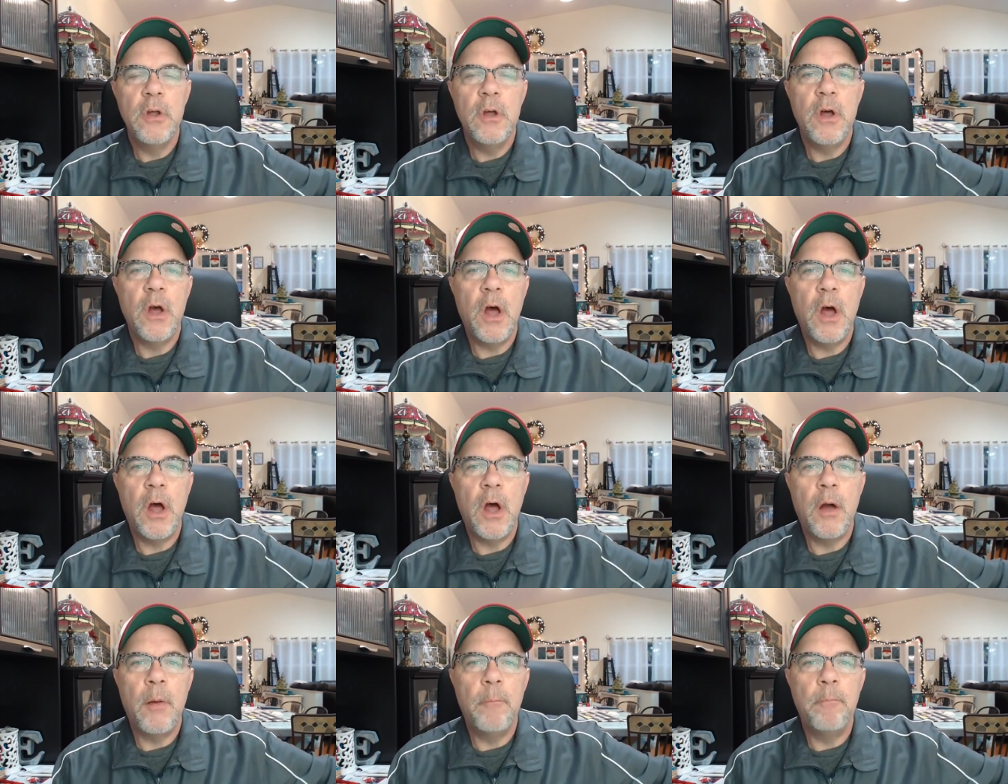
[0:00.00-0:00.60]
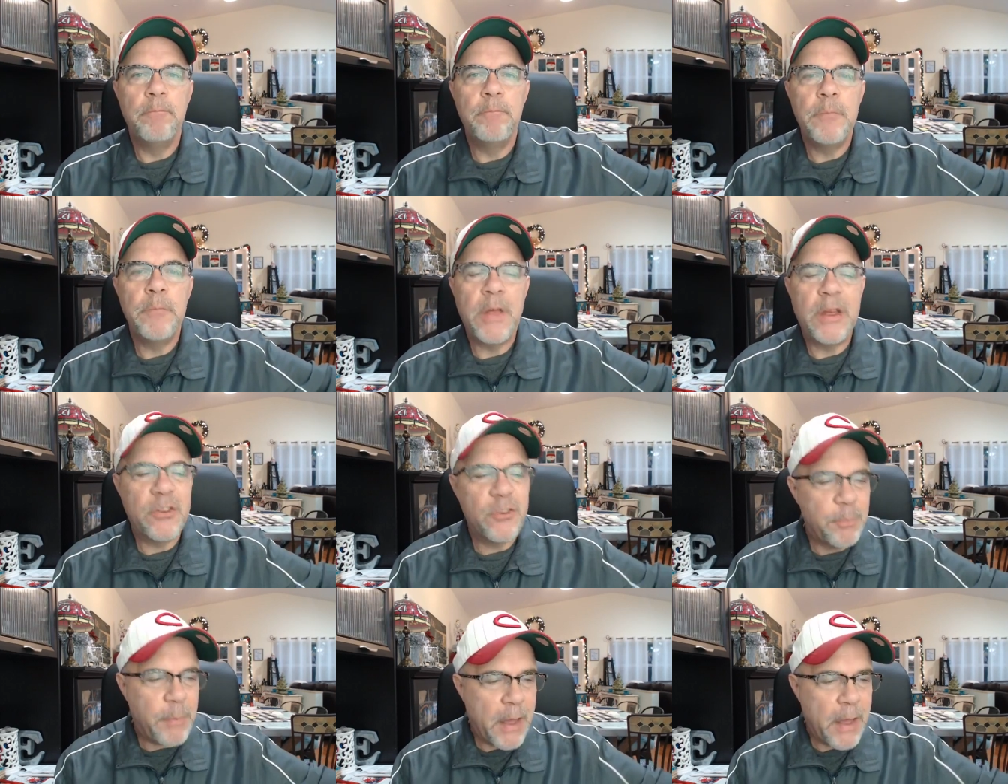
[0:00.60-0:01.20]
um,
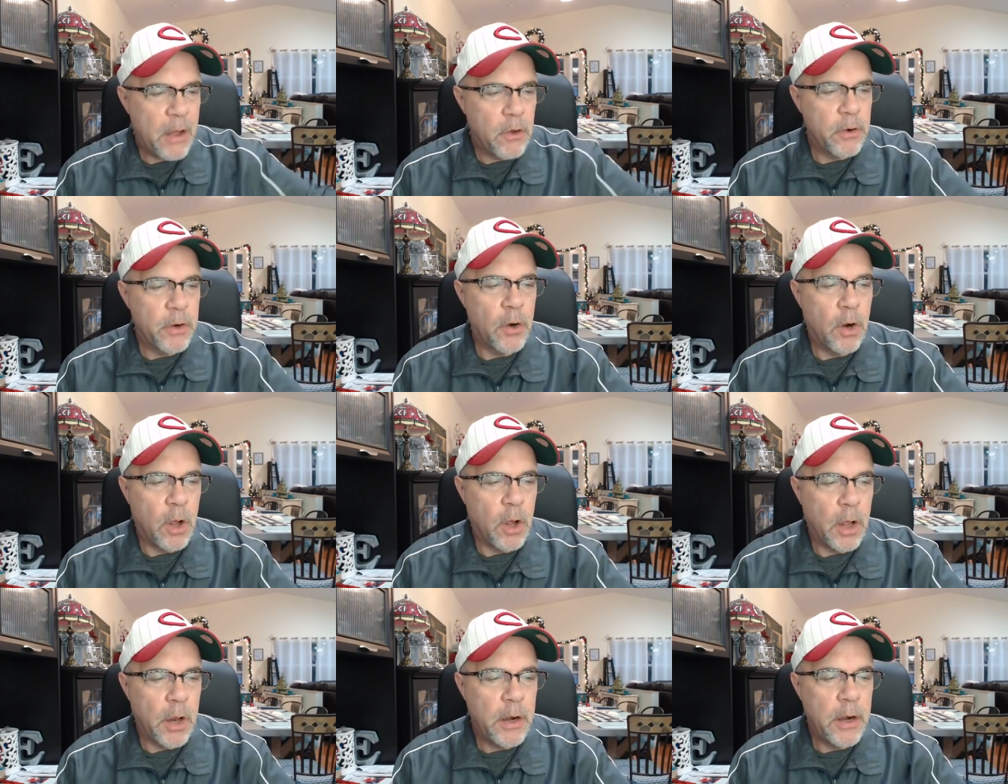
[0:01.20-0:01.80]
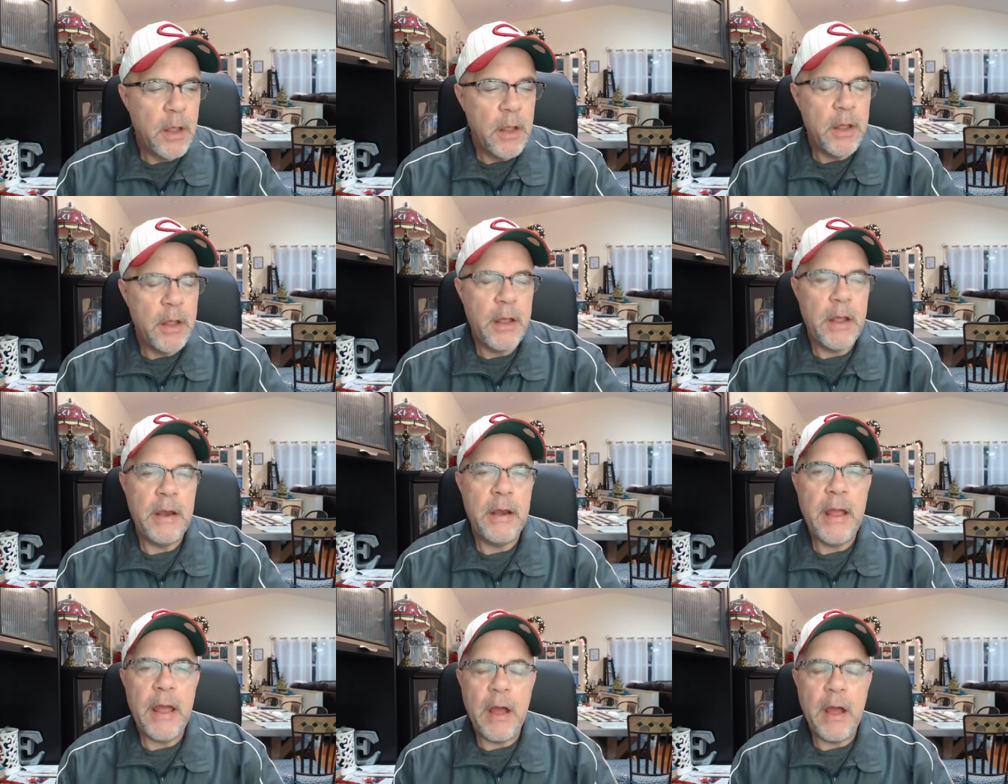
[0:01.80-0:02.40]
expounded on.
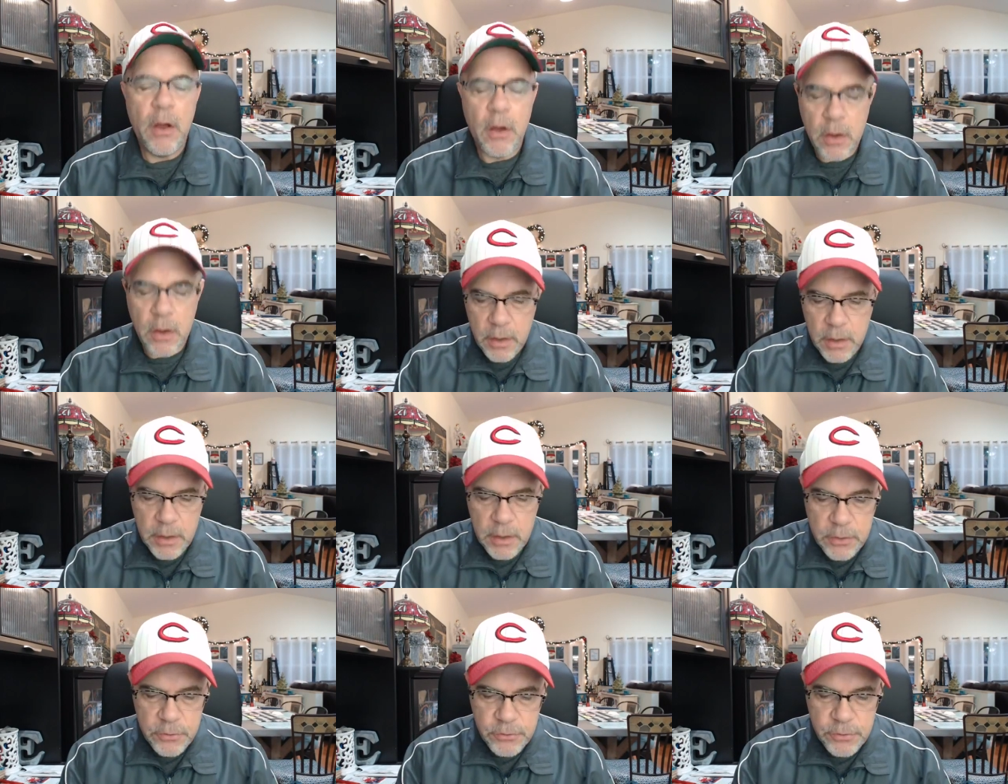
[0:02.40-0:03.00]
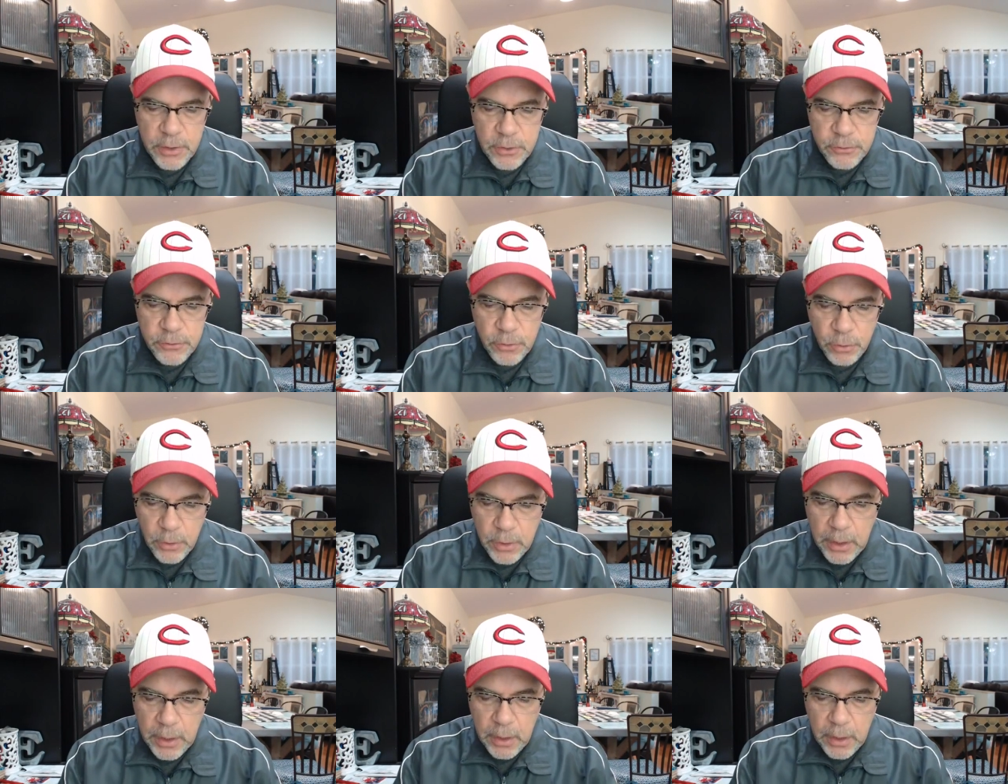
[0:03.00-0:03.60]
And now he says,
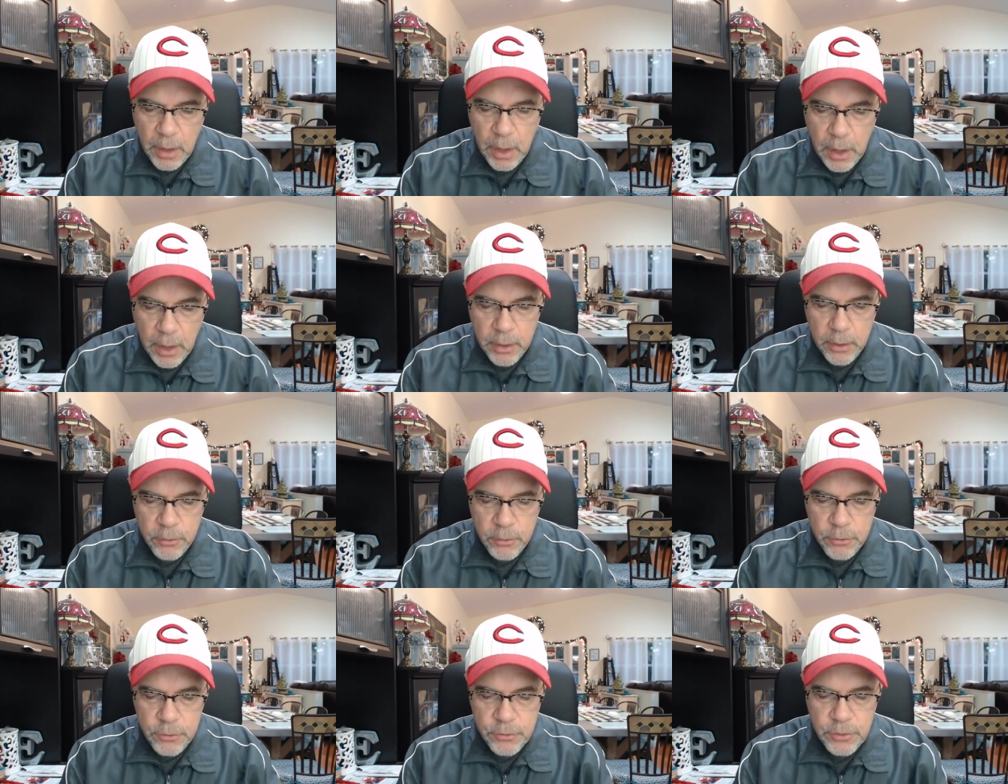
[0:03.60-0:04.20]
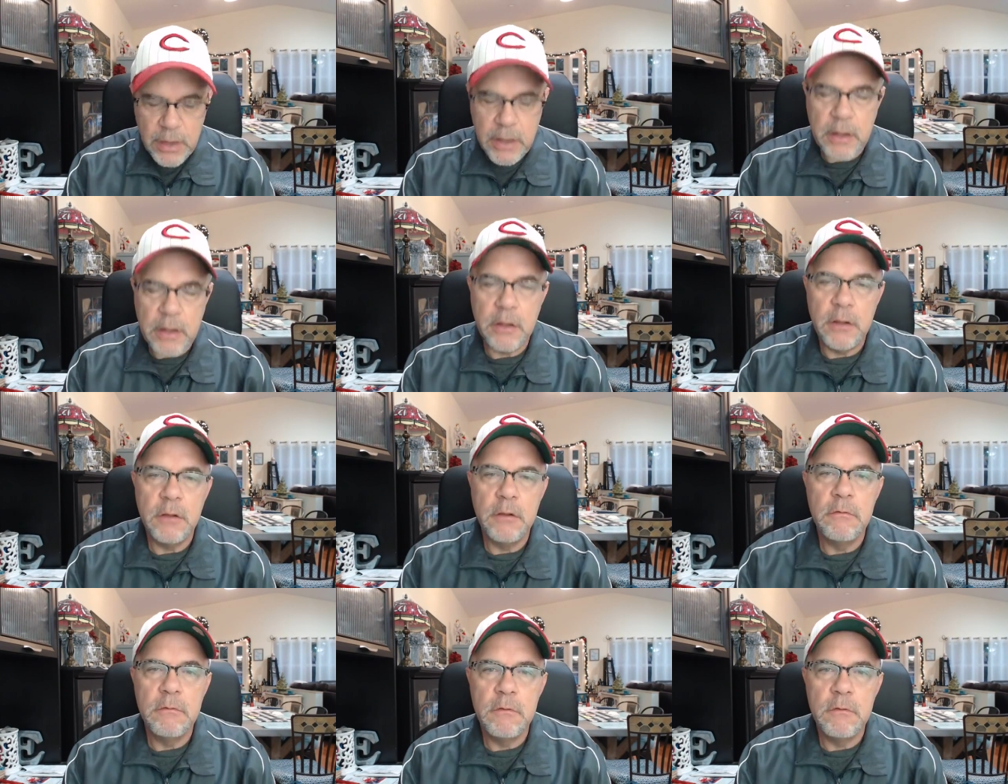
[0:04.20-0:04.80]
Okay, I
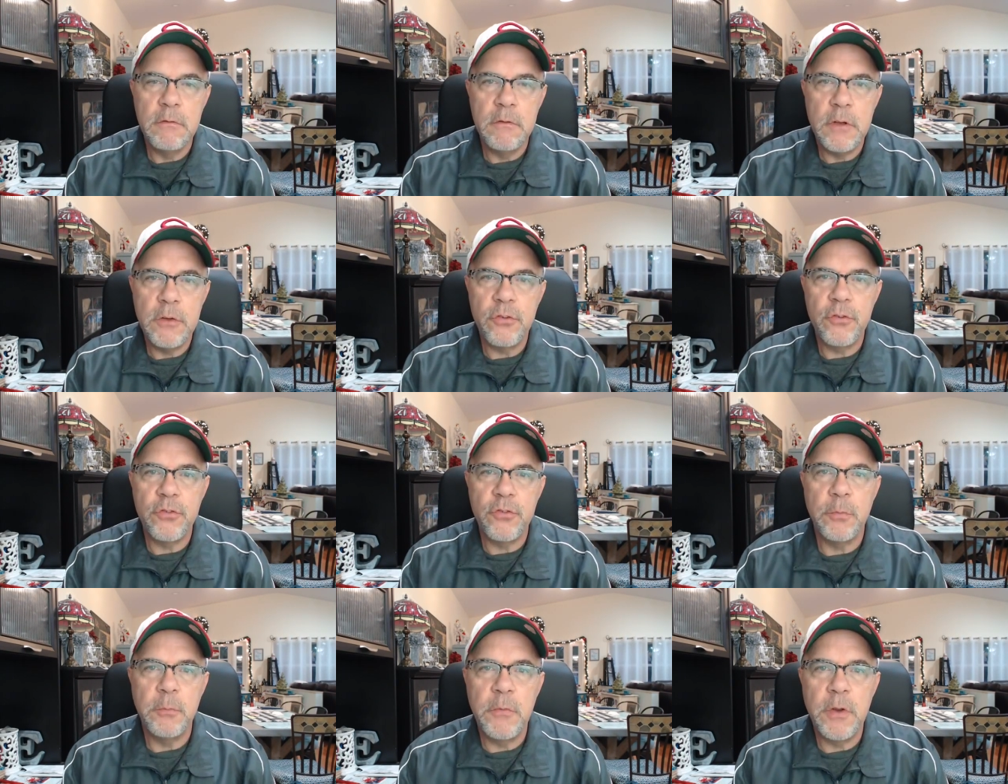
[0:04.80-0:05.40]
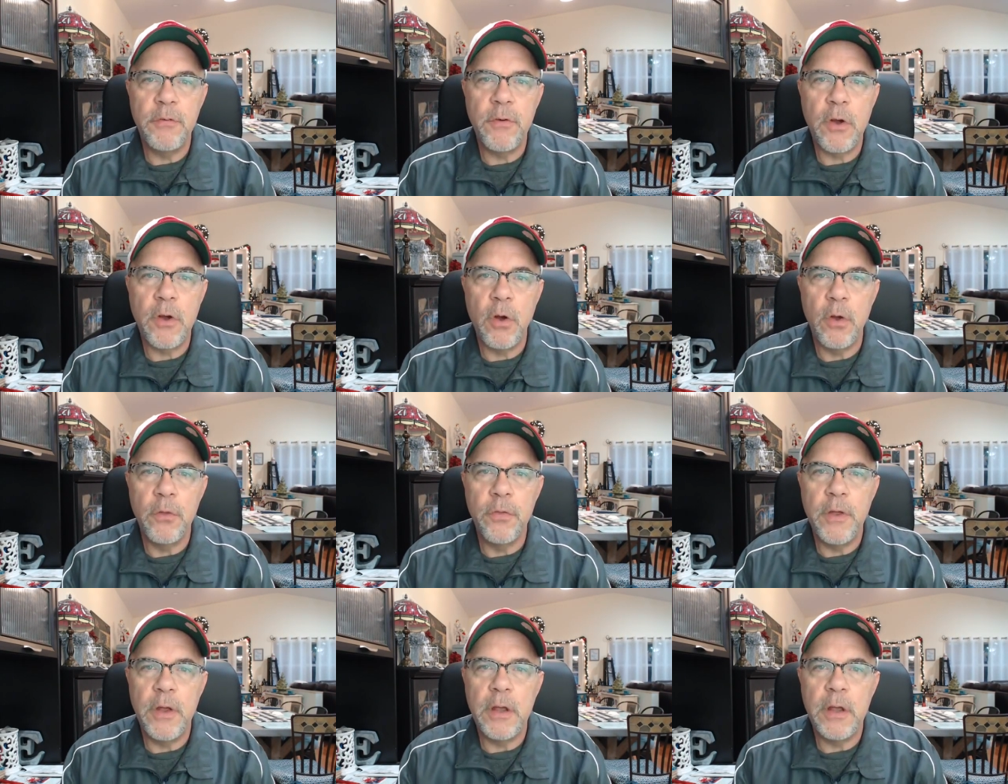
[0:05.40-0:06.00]
understand these are some
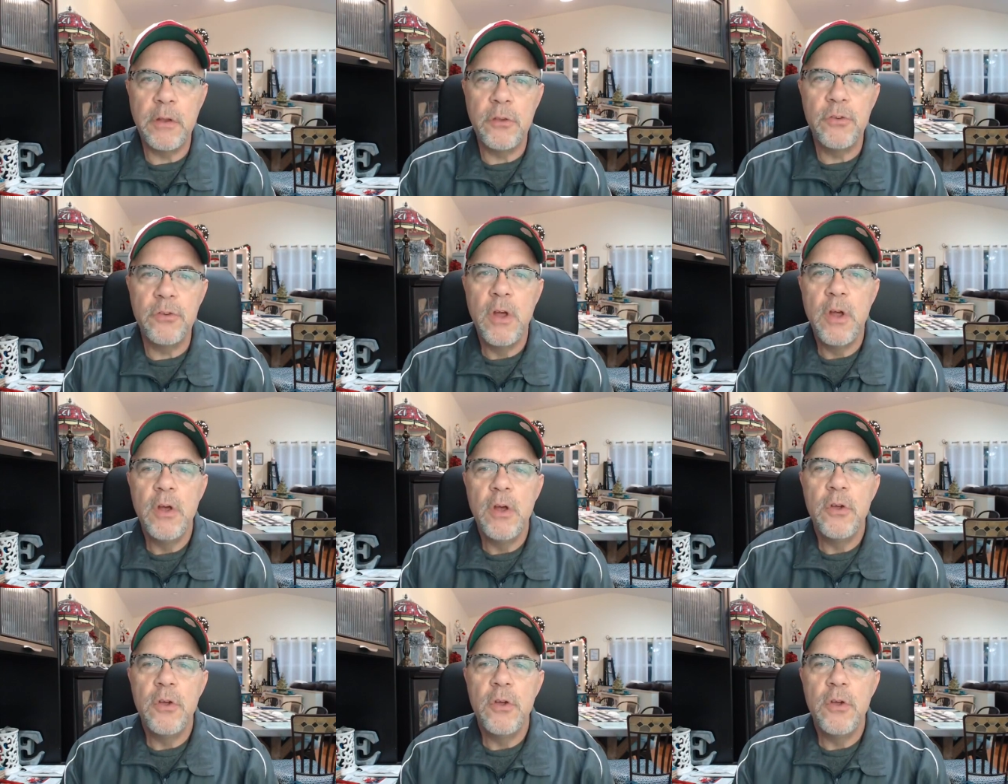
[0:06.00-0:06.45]
difficult things.